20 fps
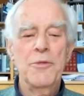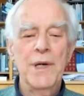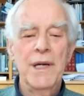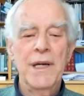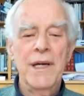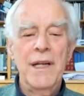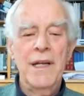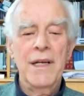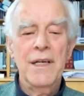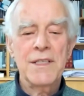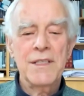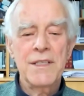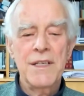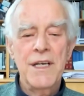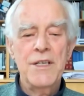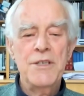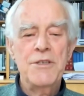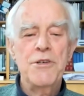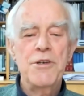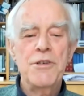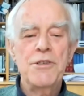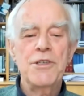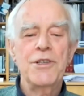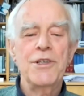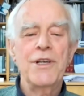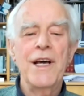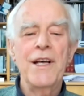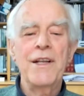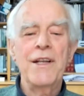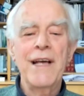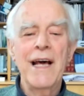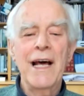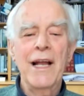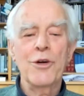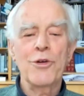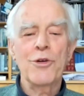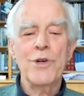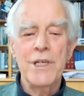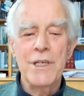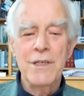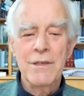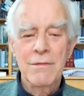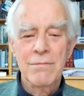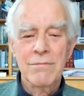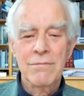mechanics is just an analogy